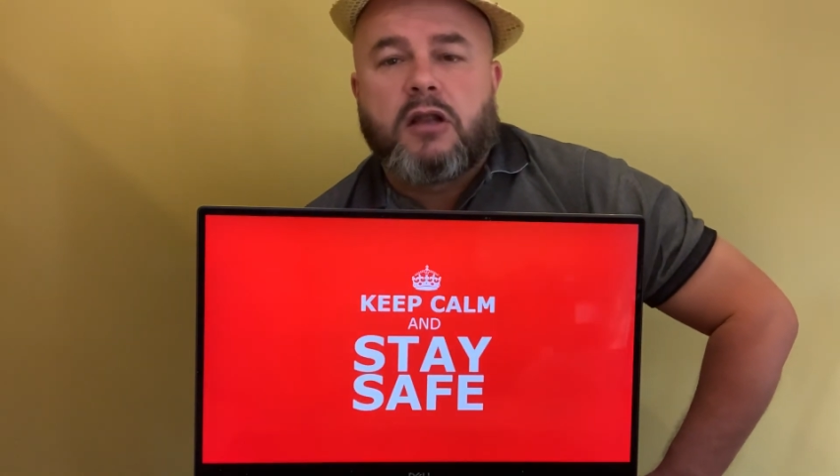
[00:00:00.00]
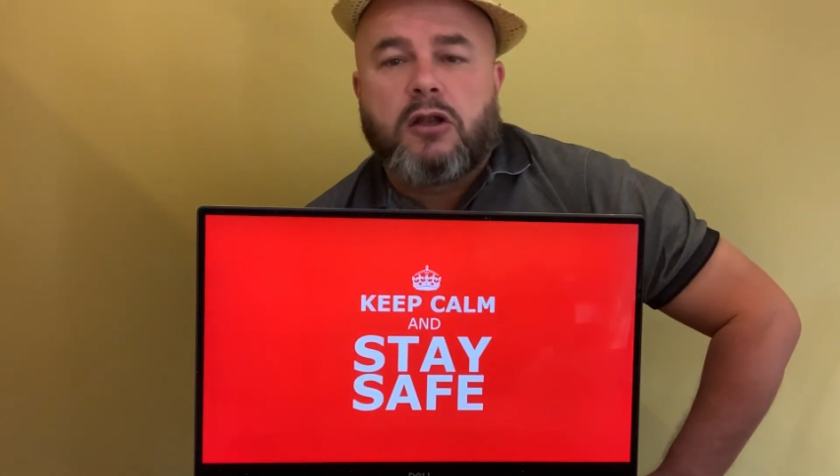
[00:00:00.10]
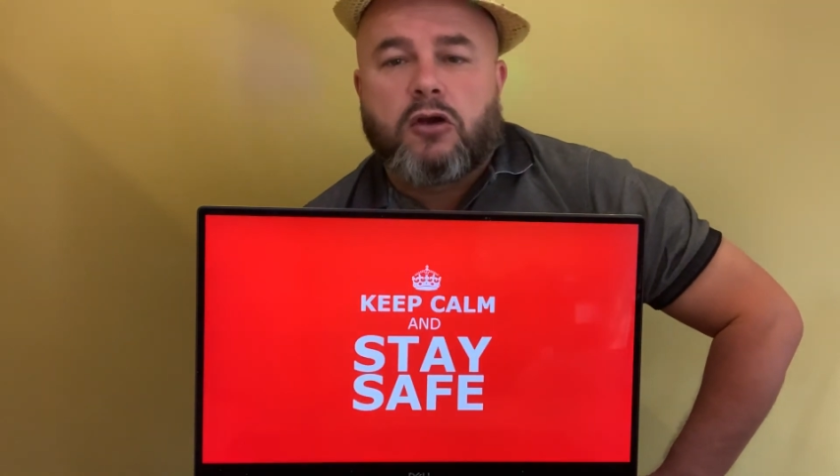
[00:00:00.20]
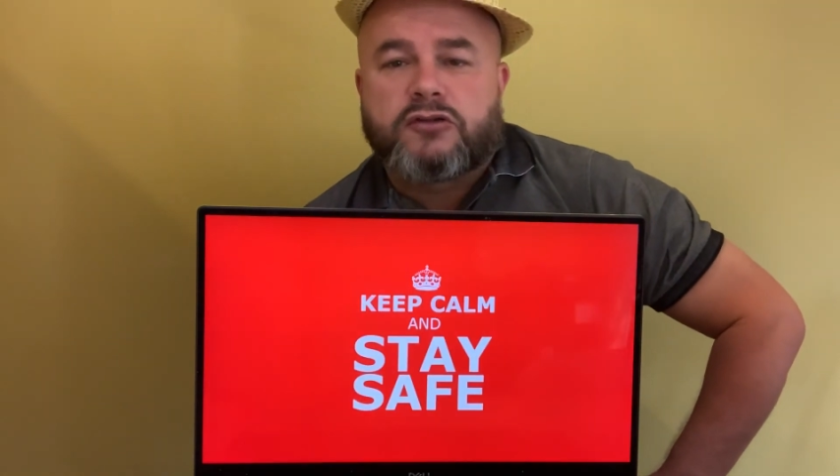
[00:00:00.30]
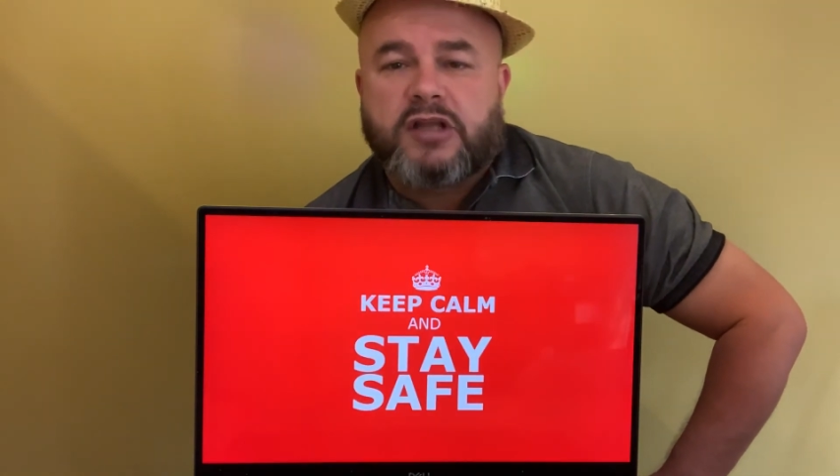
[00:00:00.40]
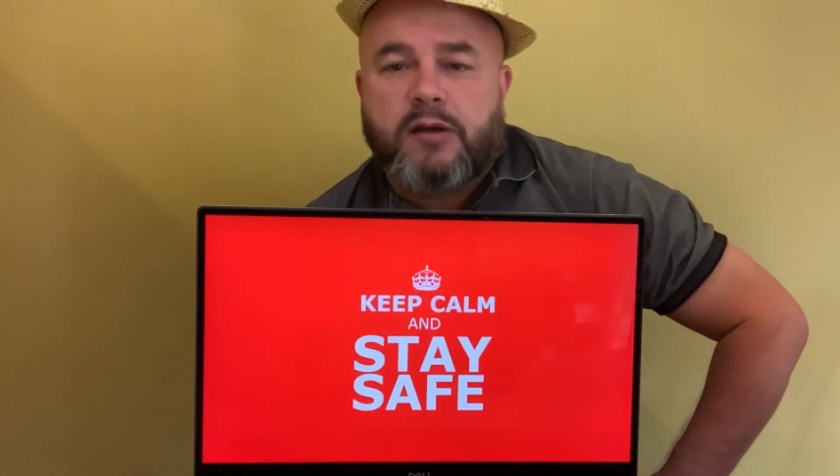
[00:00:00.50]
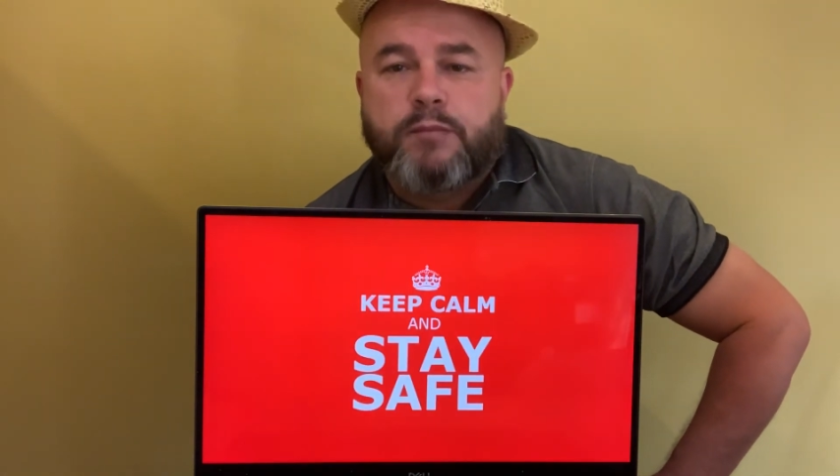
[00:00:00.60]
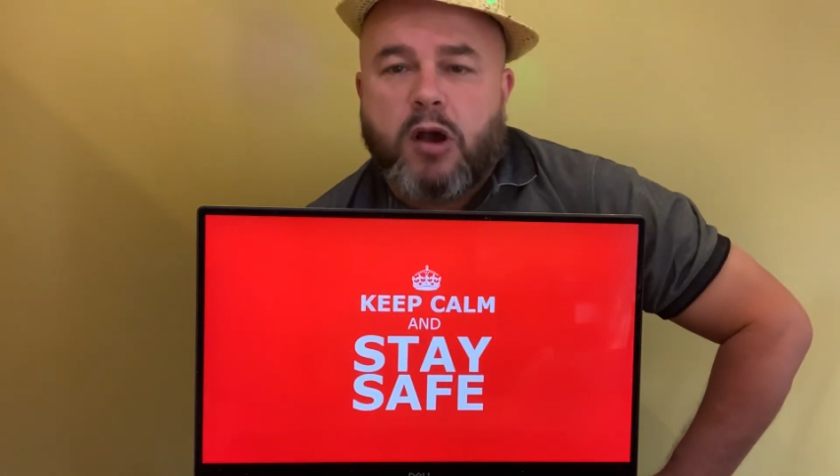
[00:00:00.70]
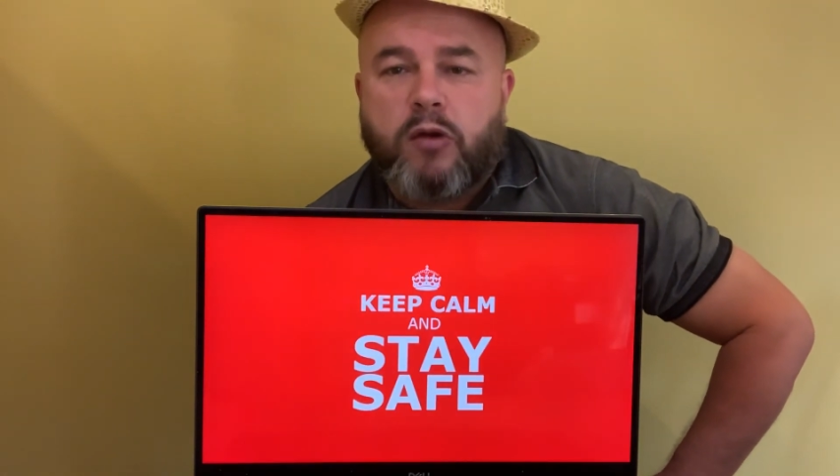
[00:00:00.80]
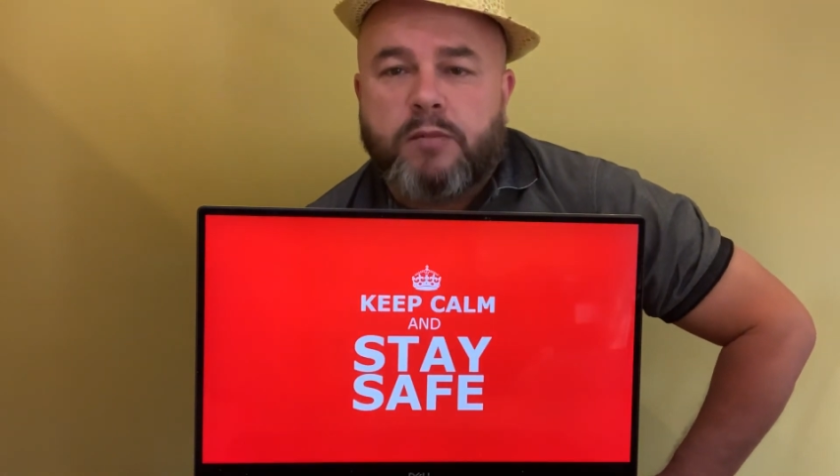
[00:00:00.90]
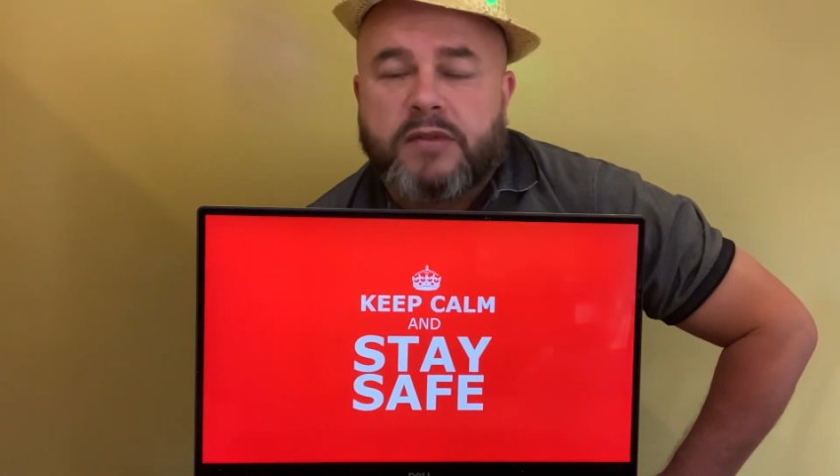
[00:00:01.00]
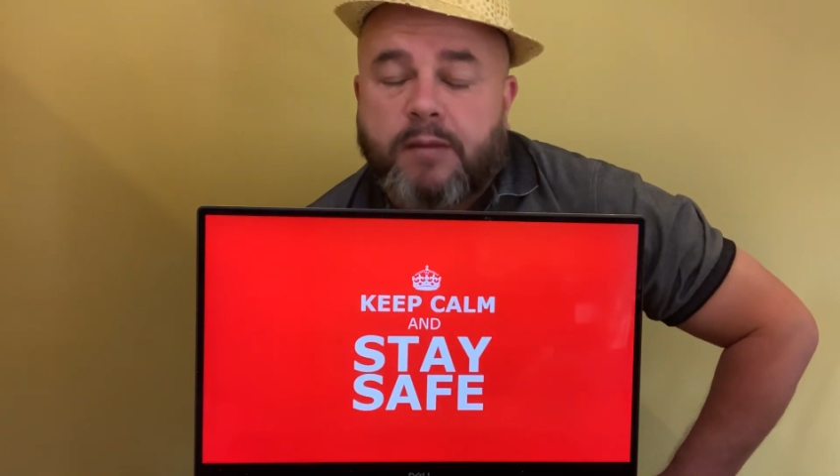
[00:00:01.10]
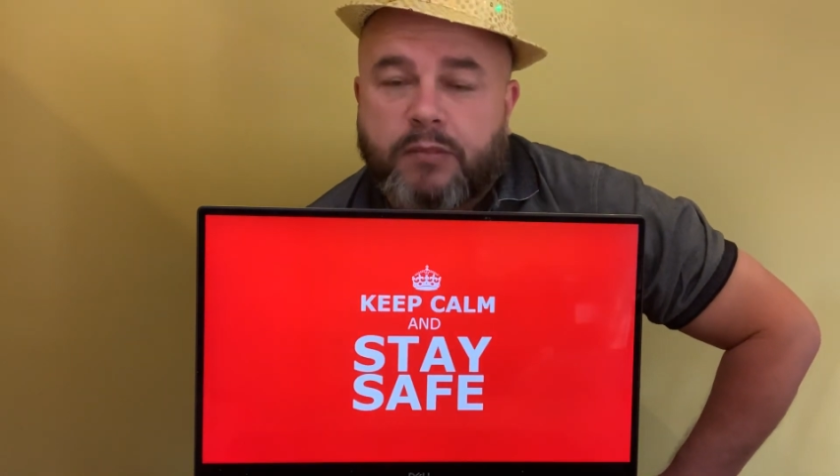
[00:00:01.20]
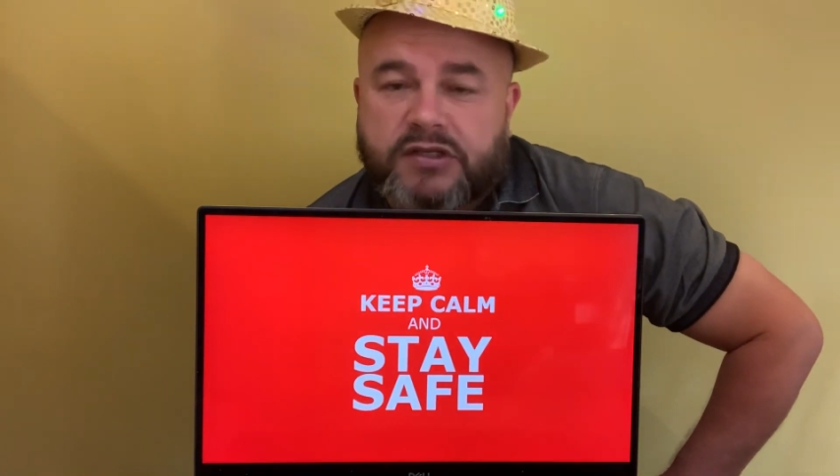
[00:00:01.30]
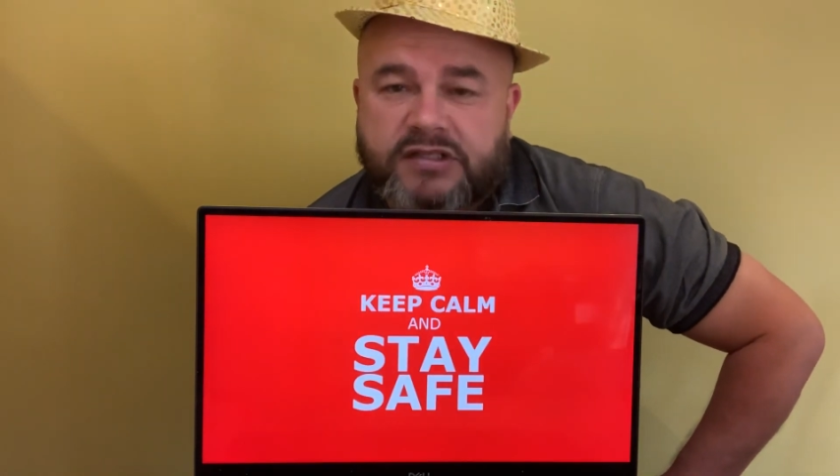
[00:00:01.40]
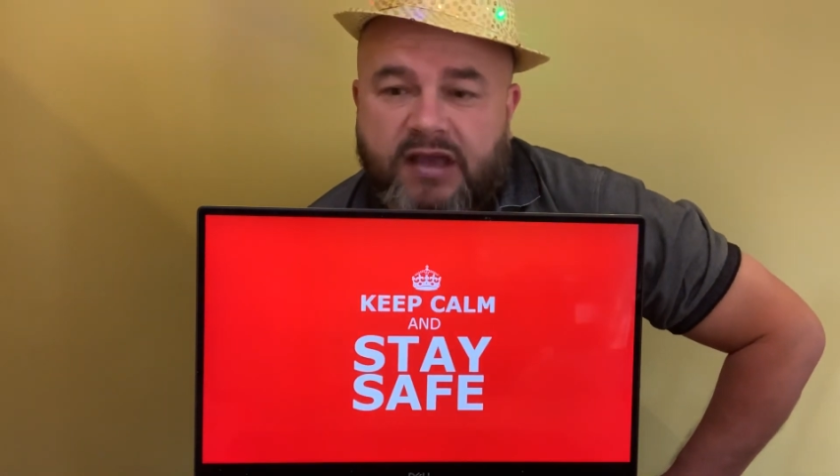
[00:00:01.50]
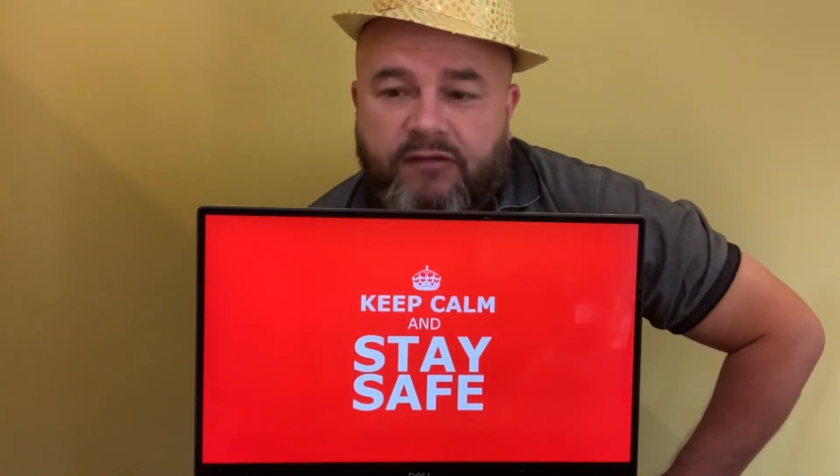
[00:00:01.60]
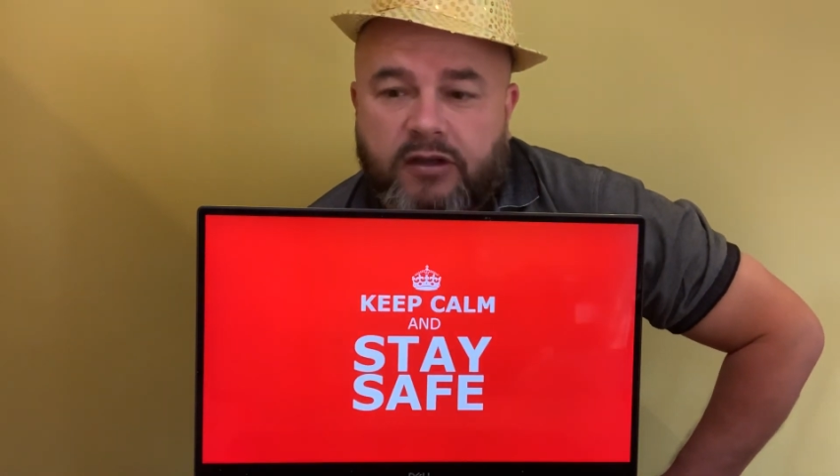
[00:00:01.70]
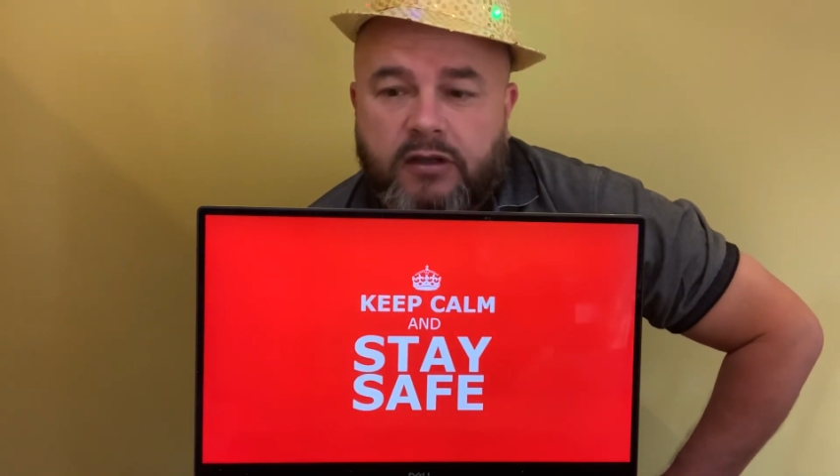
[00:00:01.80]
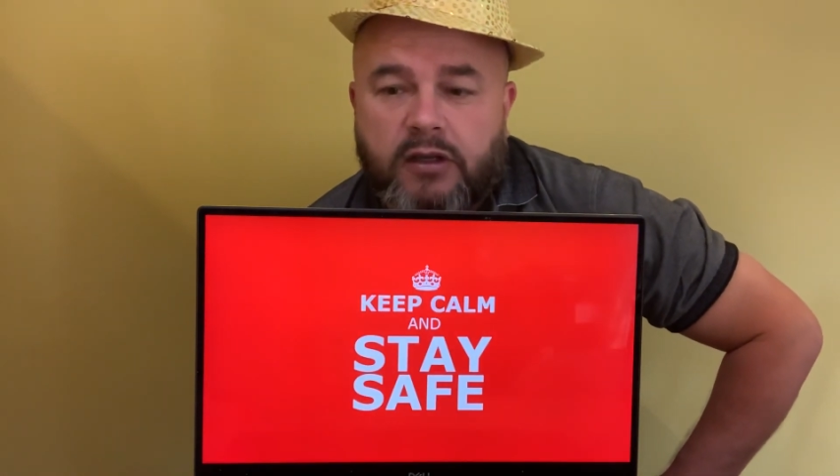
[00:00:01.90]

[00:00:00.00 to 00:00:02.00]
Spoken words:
lockdown poem number 7.